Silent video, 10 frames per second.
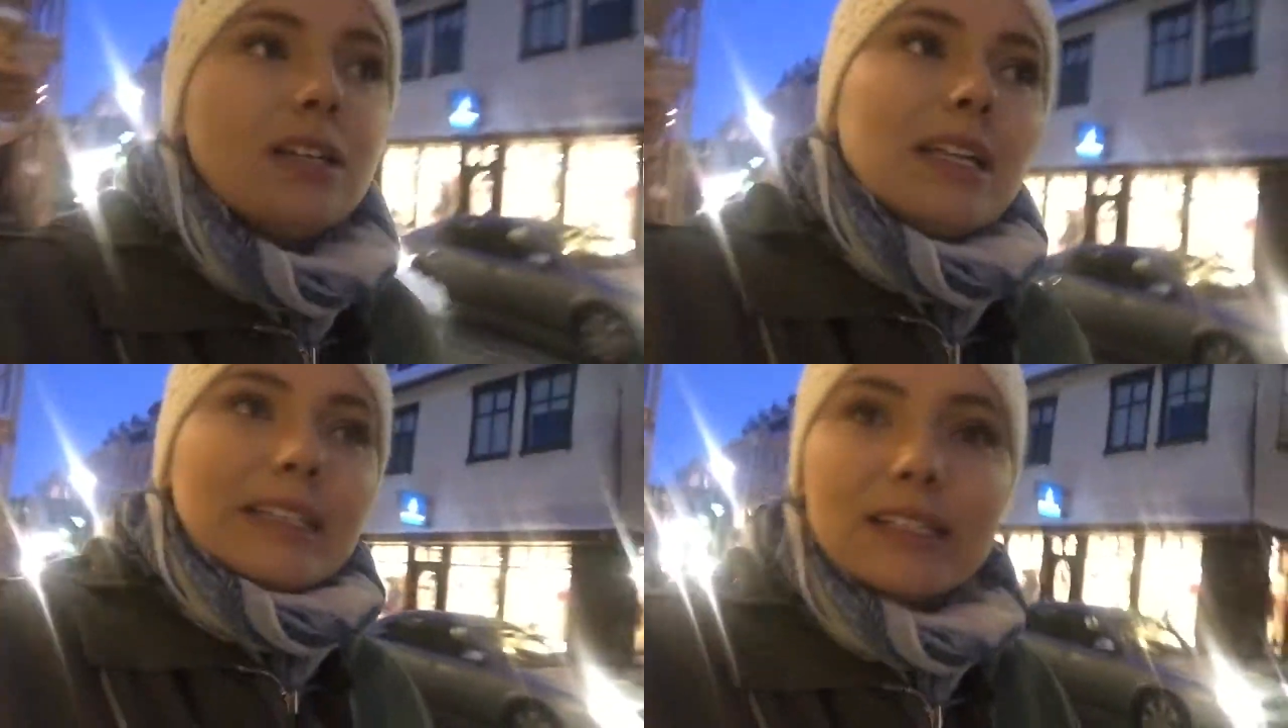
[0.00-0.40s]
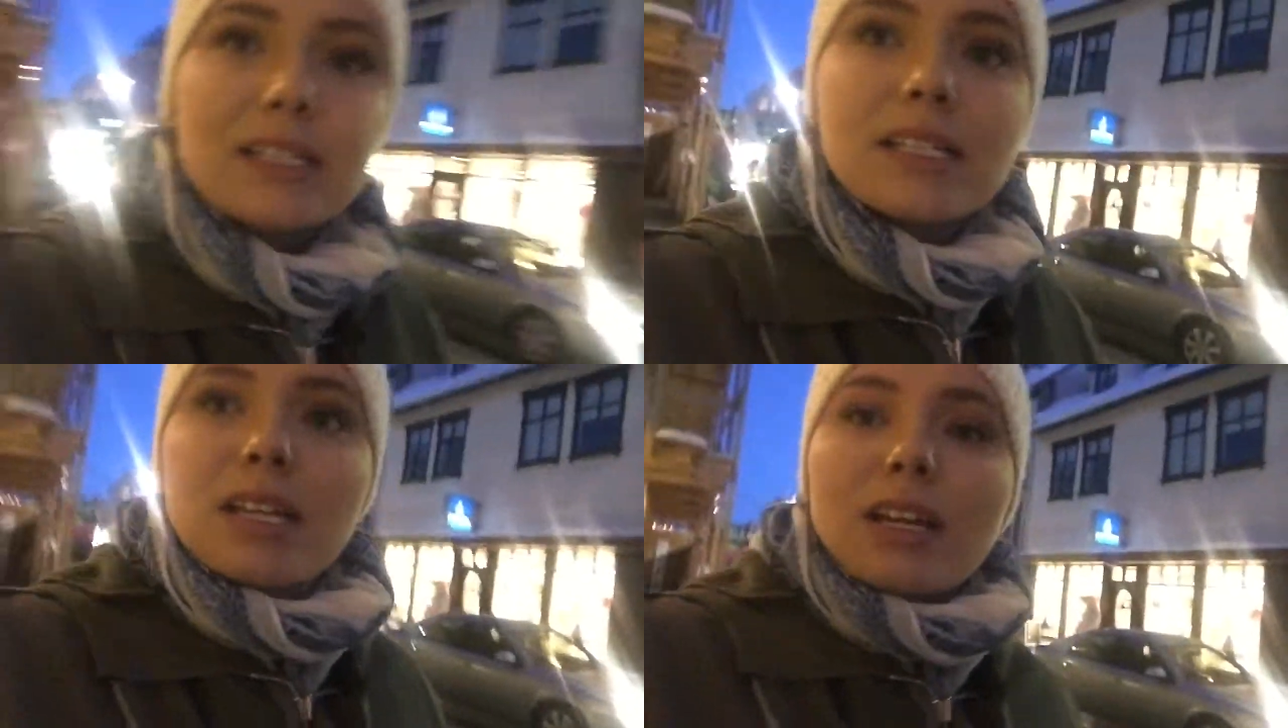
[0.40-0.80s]
At
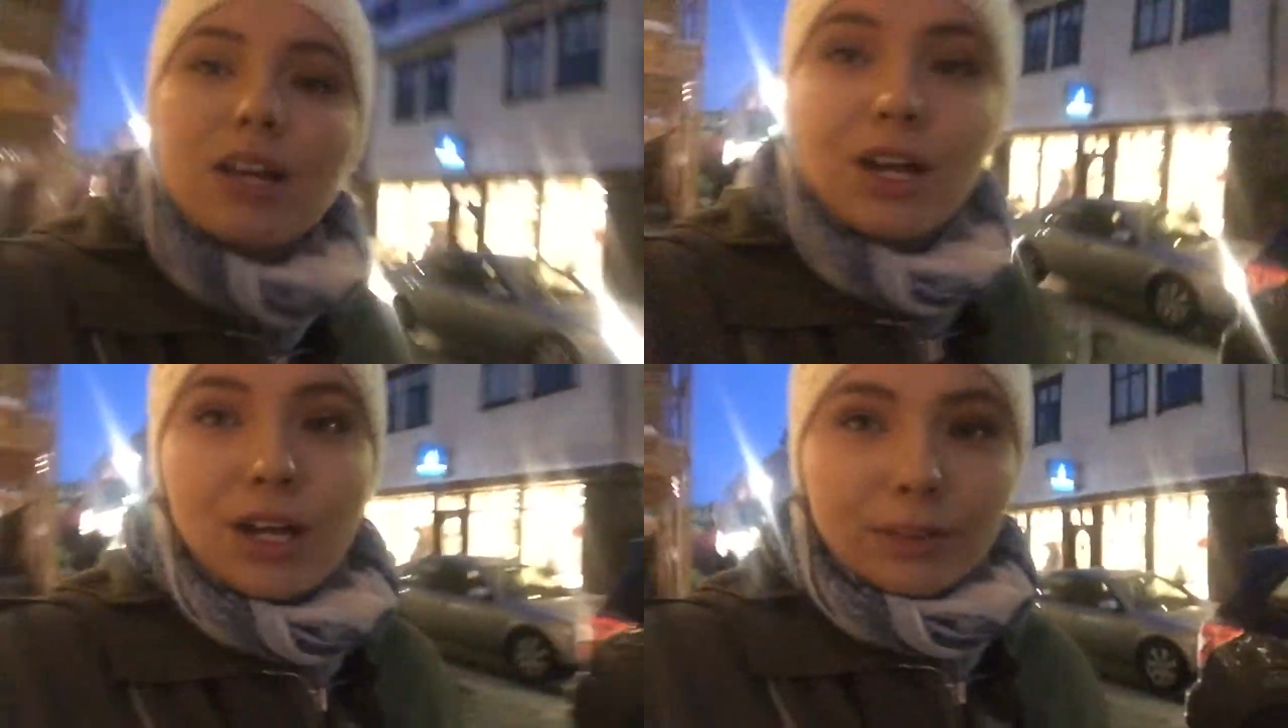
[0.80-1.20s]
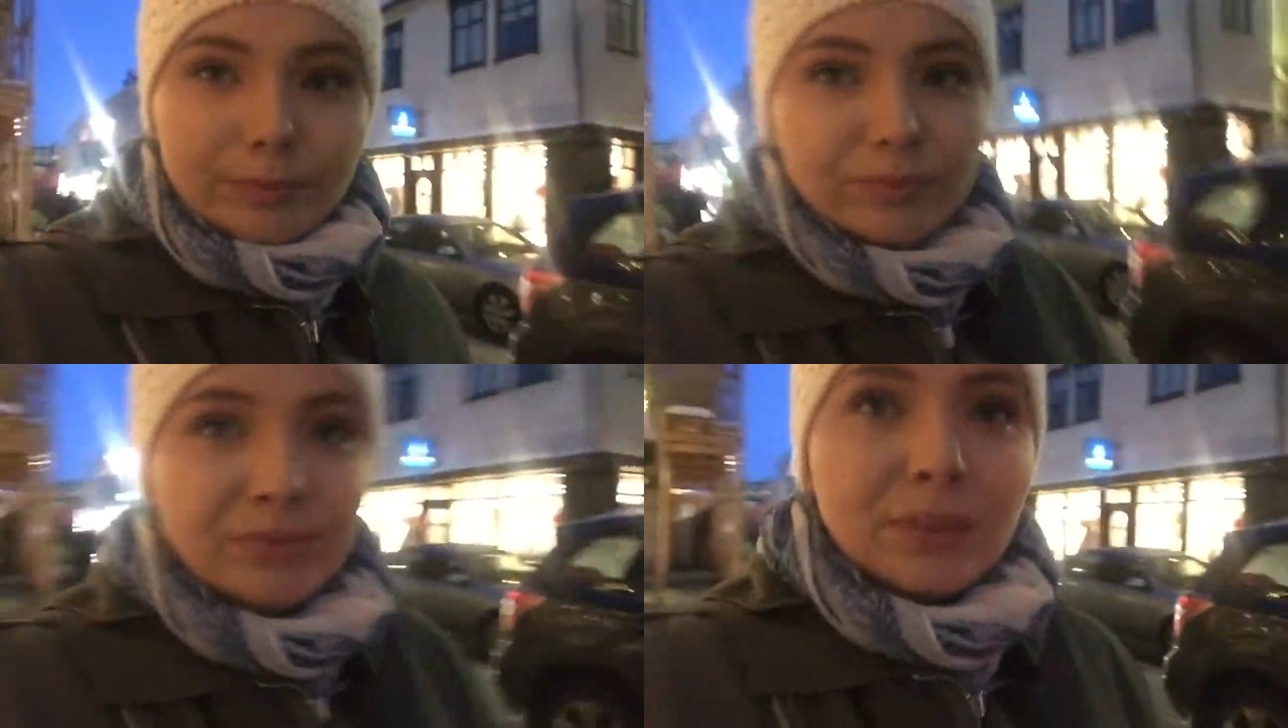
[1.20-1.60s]
least
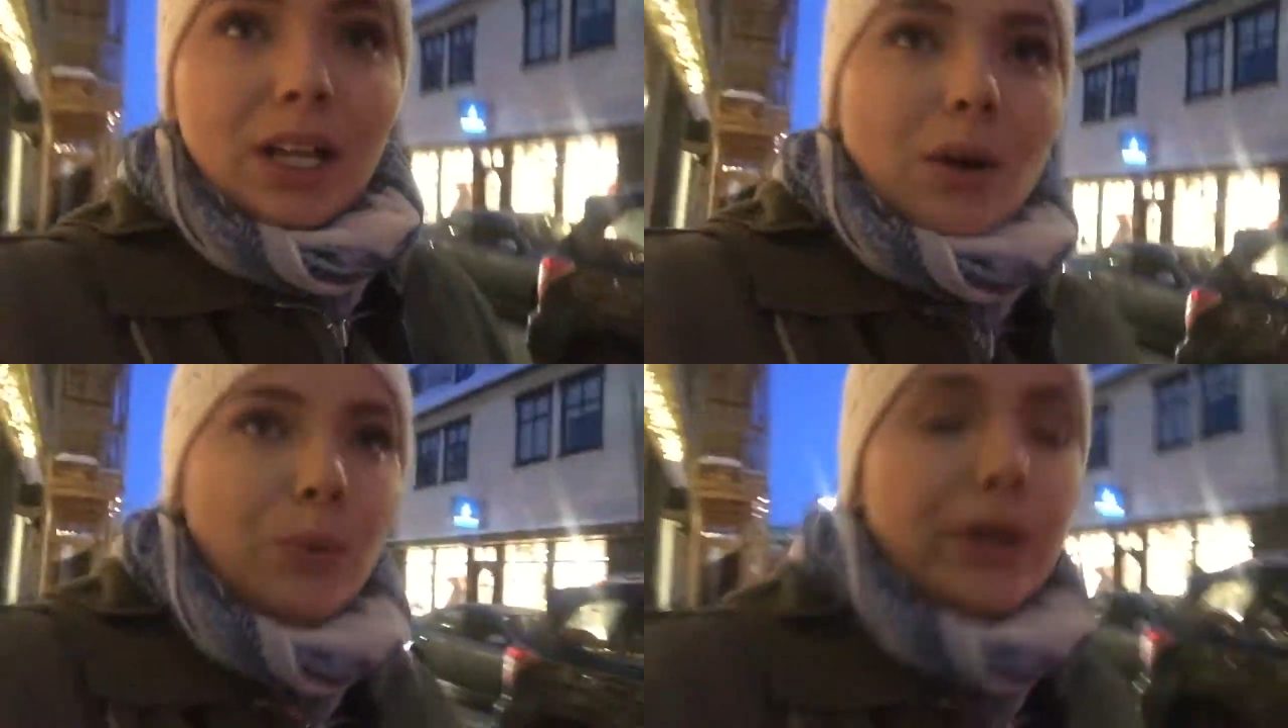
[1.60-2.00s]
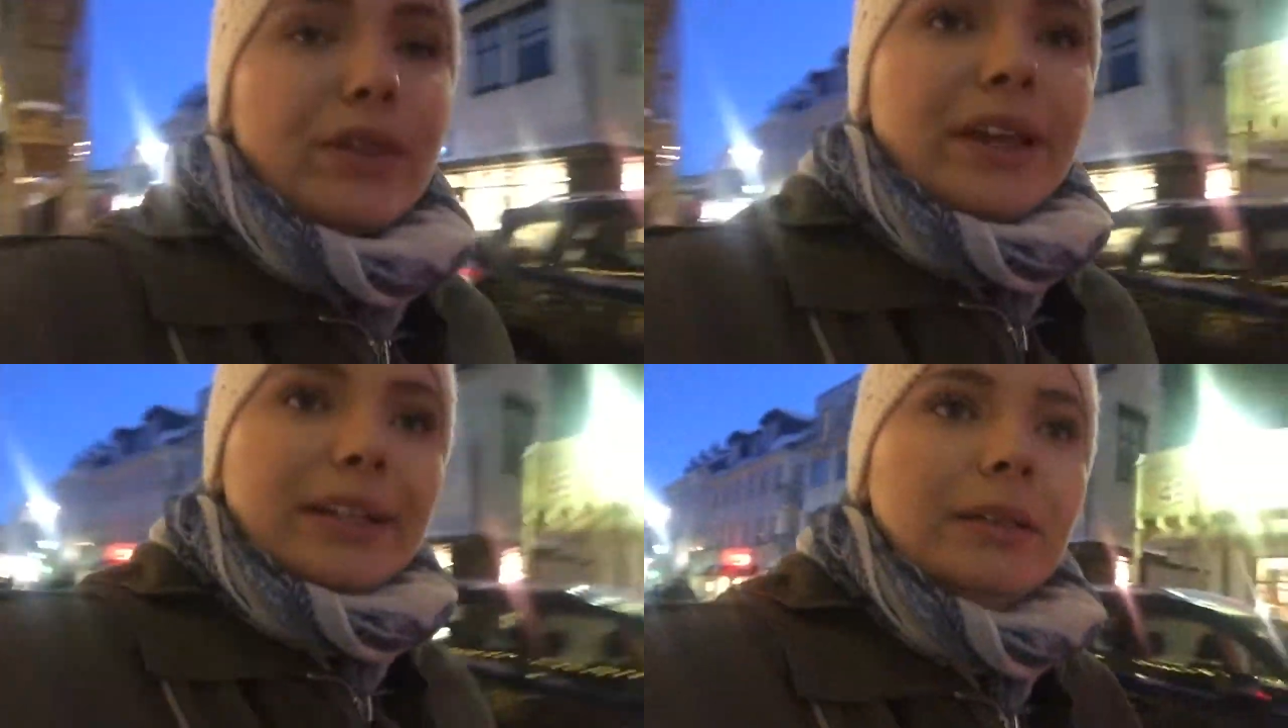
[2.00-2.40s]
got one
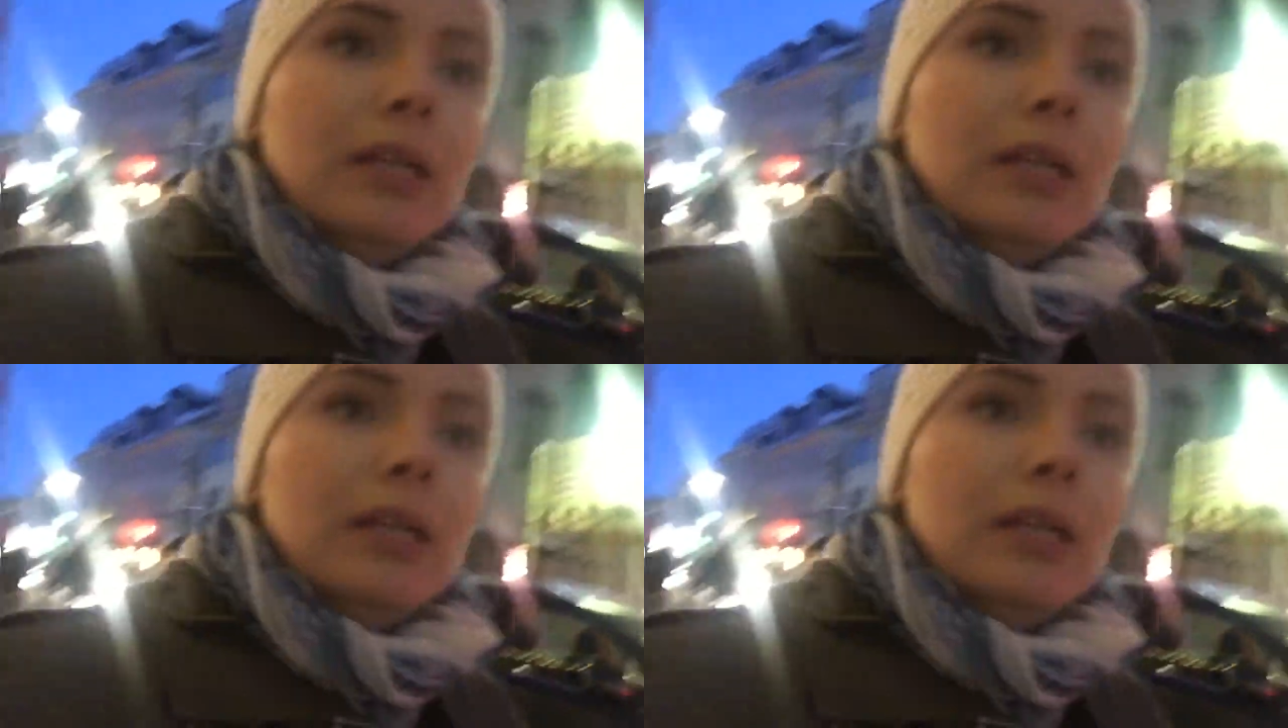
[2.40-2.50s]
thing,